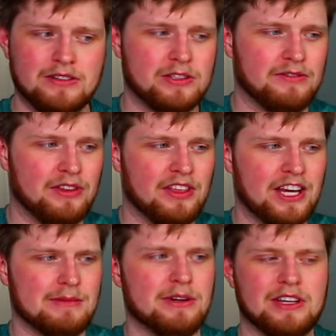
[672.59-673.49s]
So if you're
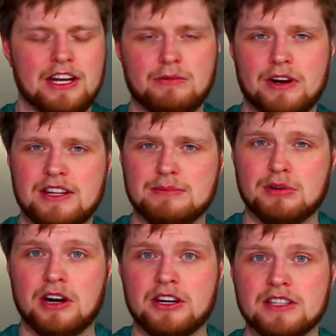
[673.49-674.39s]
thinking about getting one of these
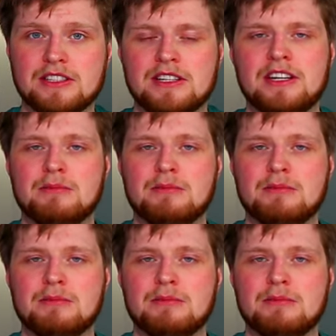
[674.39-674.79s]
products,